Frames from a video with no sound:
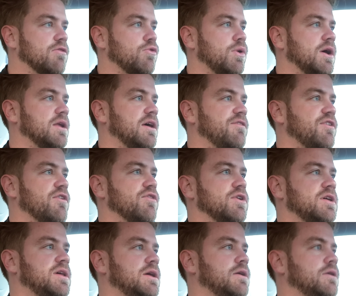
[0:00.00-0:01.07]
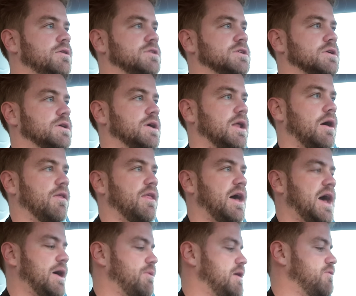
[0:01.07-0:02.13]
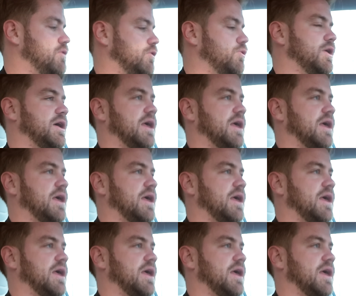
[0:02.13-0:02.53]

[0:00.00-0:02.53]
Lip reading: quick enough over here to get on the highway real quick.